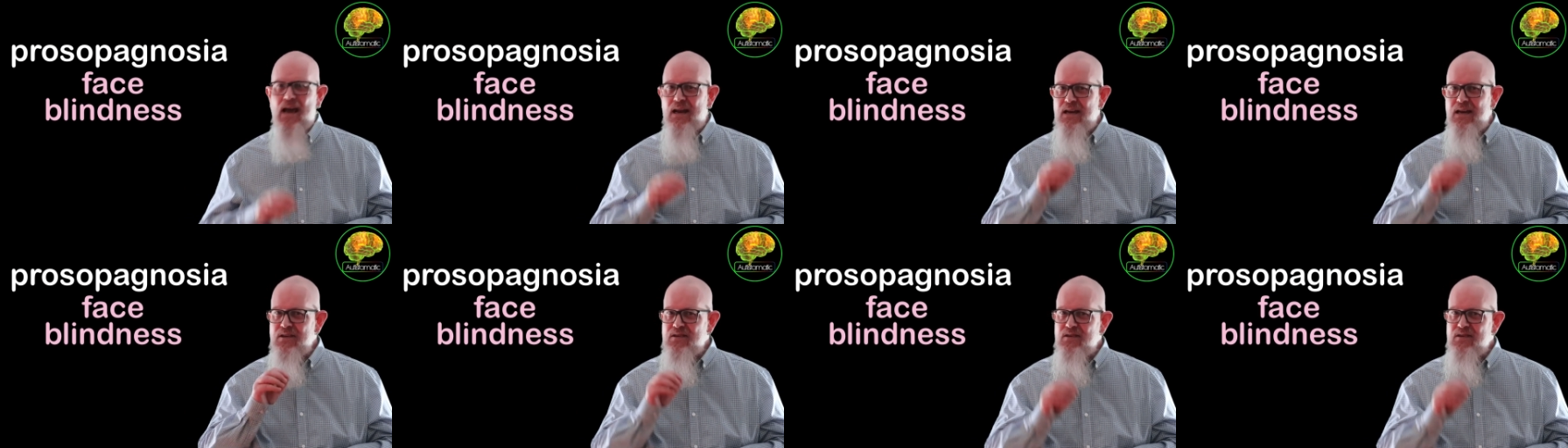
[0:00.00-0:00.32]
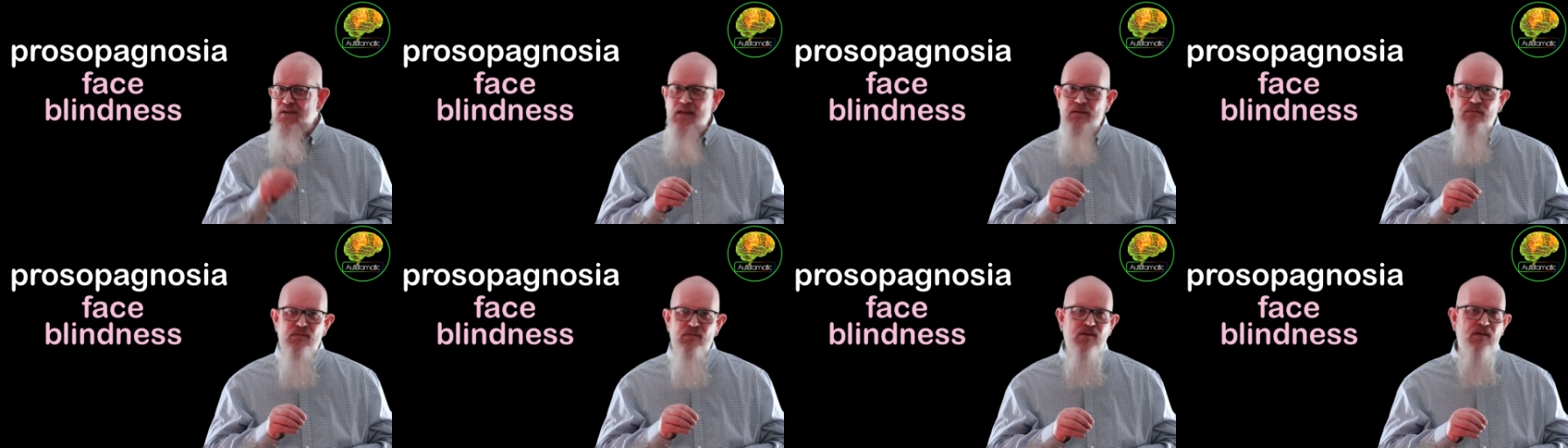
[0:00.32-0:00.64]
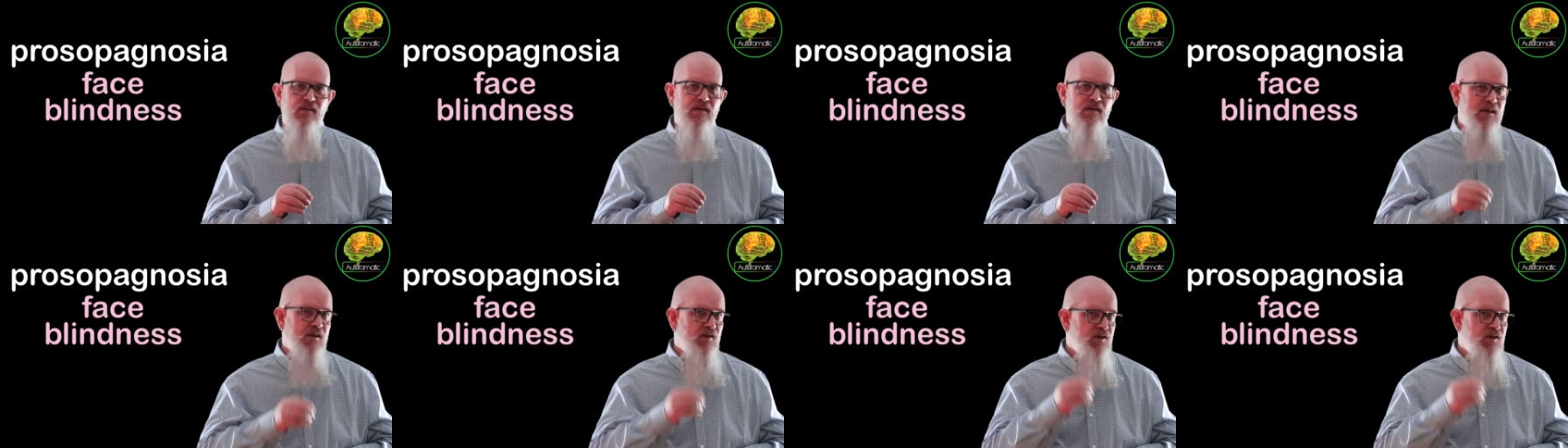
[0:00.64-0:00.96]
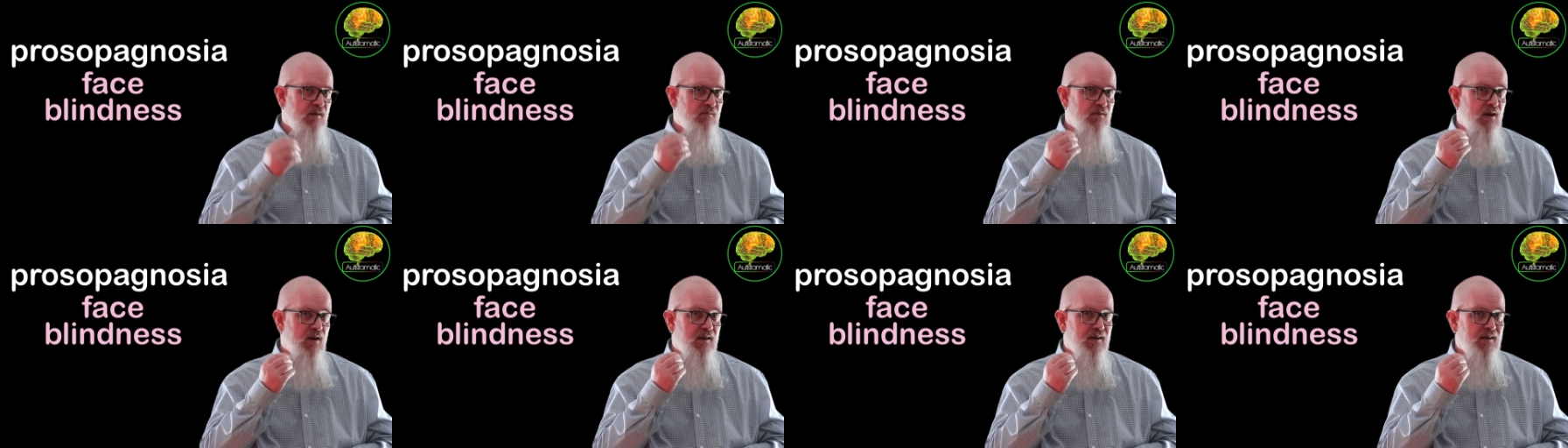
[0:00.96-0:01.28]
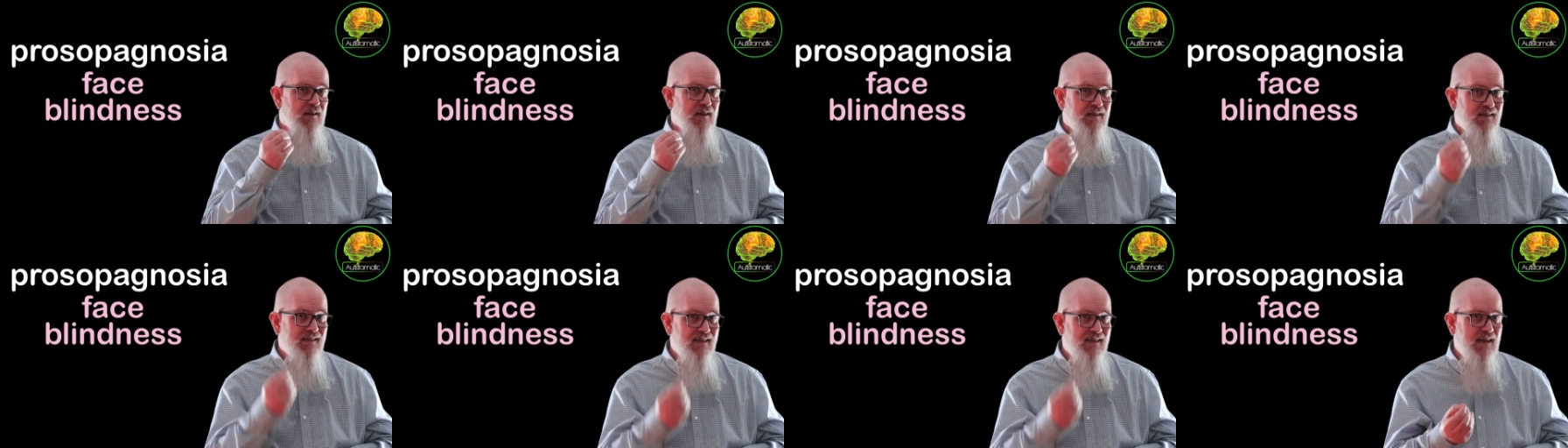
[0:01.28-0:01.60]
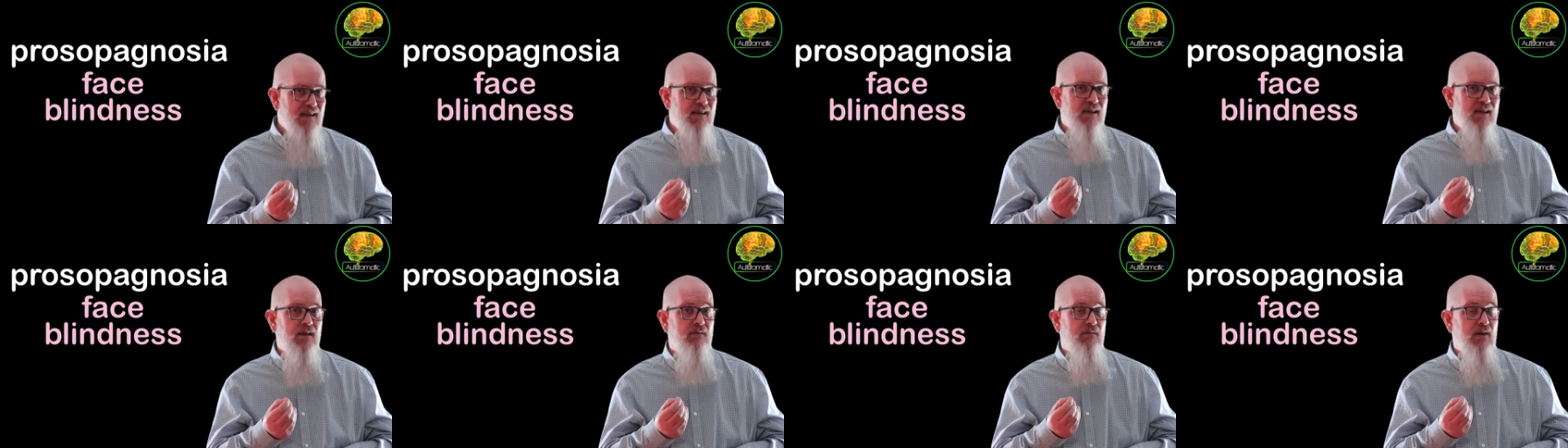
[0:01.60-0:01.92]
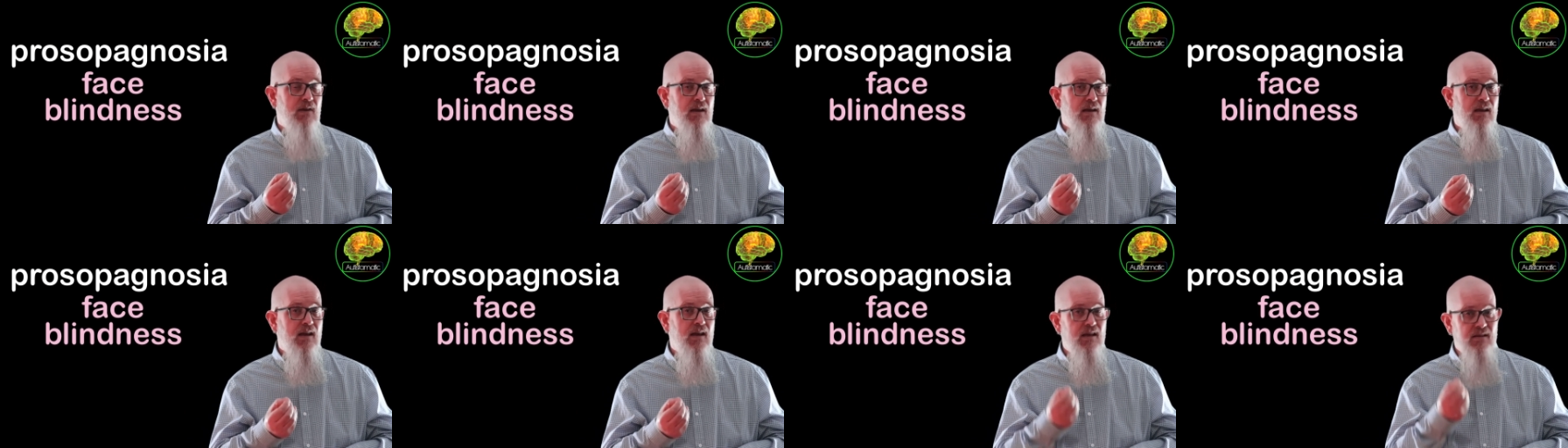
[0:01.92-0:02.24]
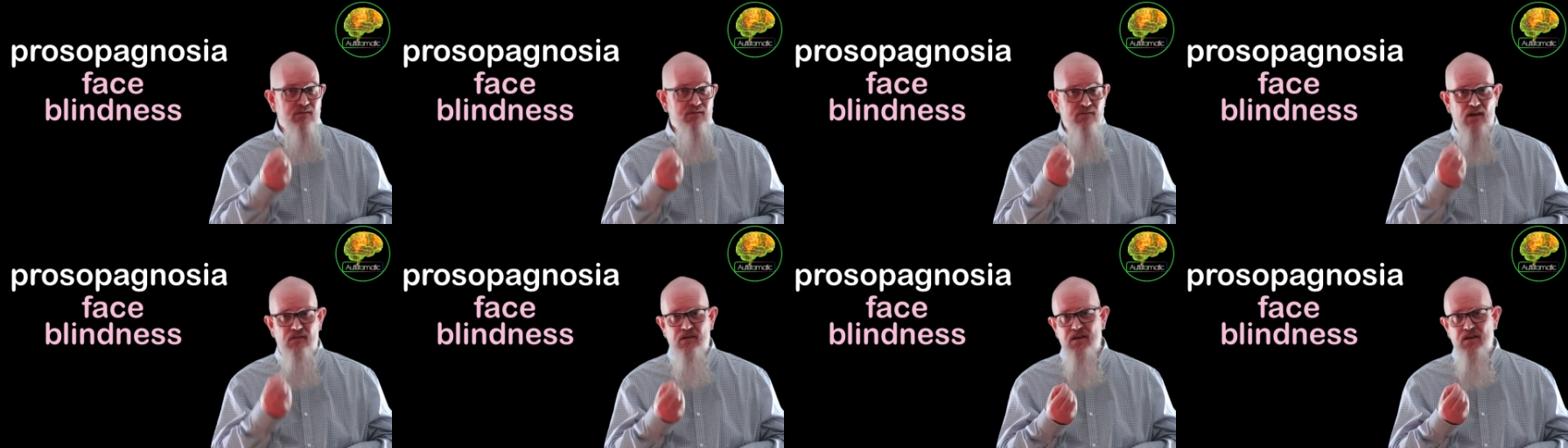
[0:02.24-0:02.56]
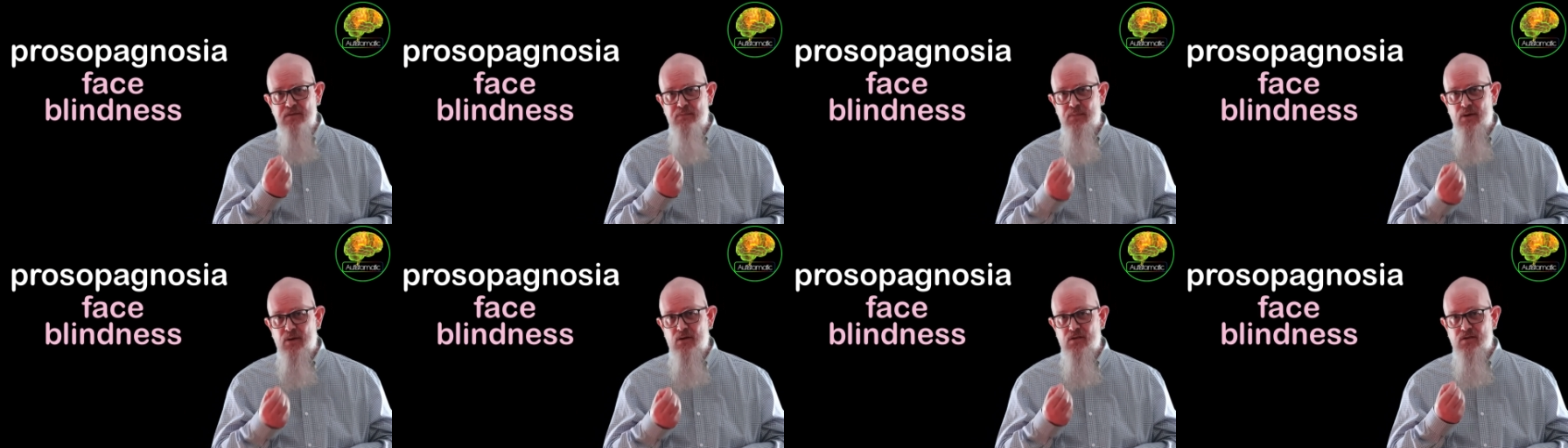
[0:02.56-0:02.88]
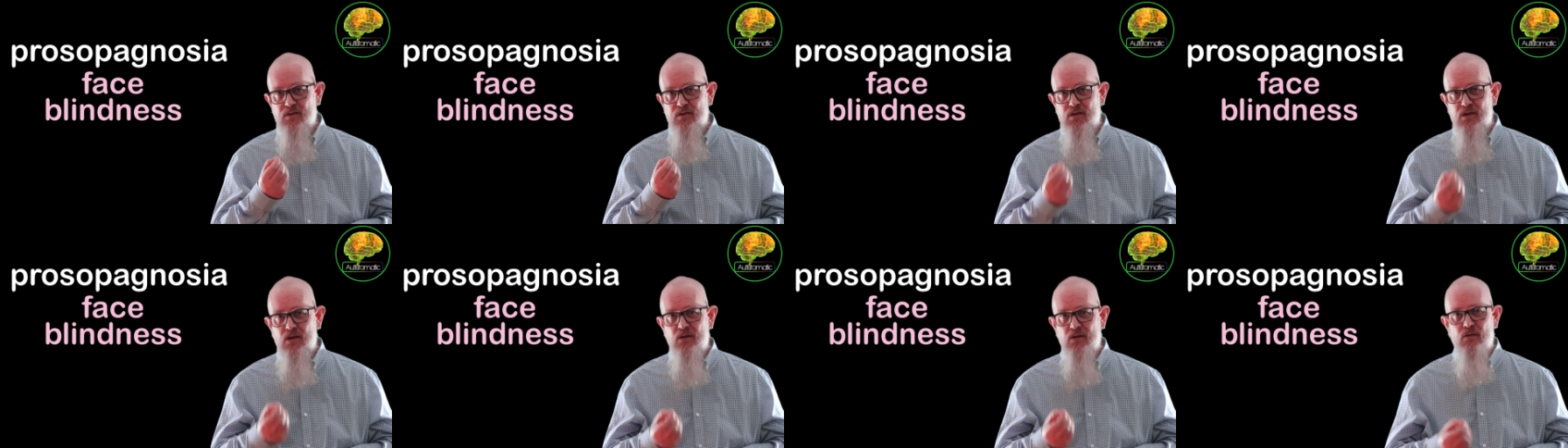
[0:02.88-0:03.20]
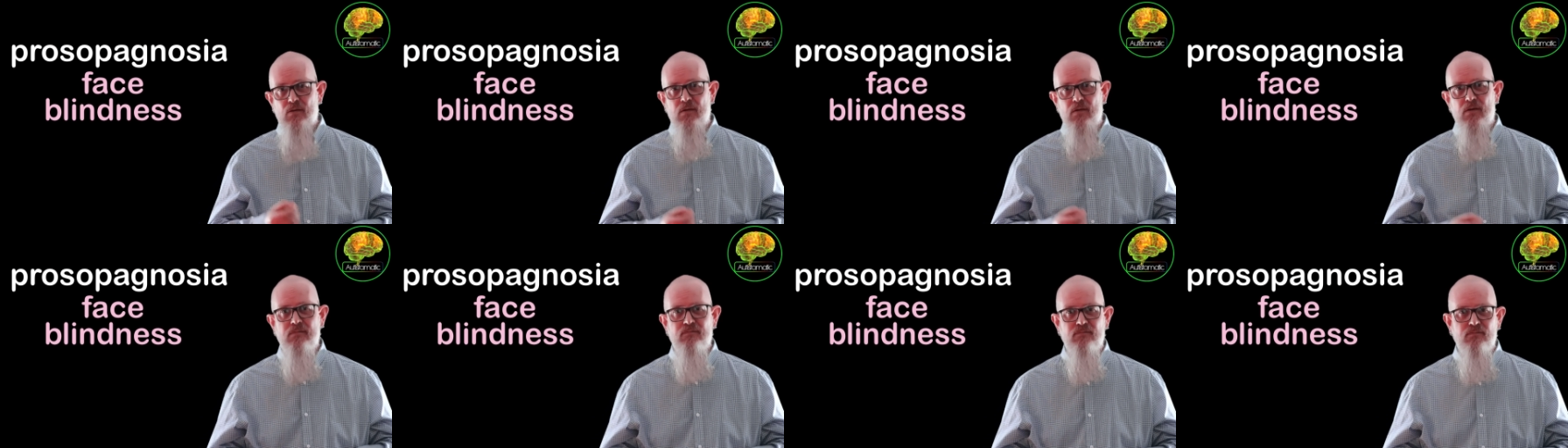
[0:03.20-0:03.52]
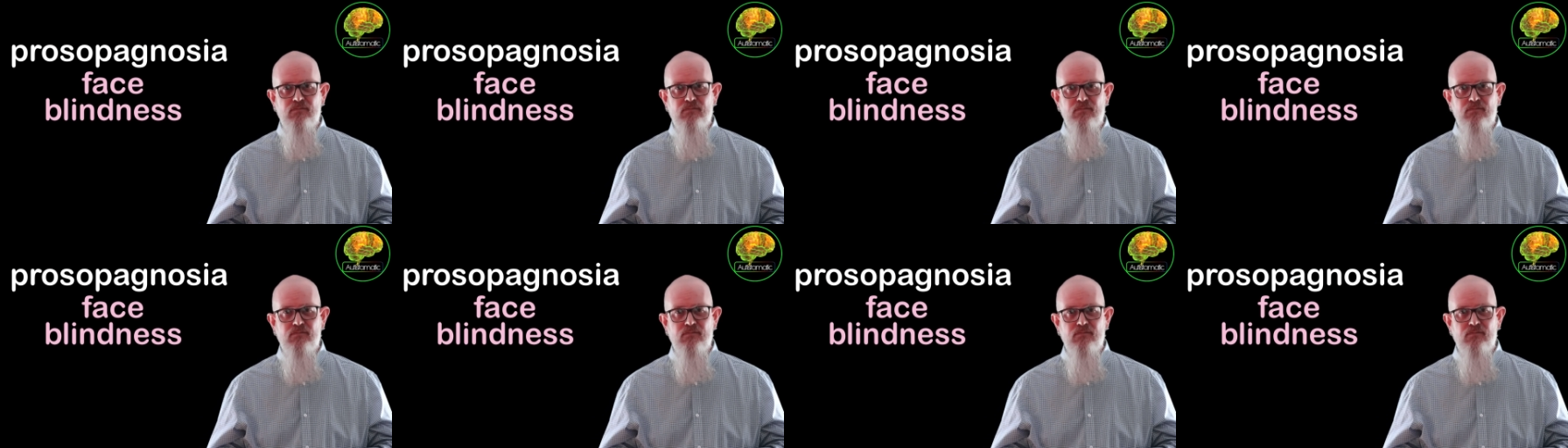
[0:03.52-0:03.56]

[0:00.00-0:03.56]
and it seems that the general understanding of it is very sparse too.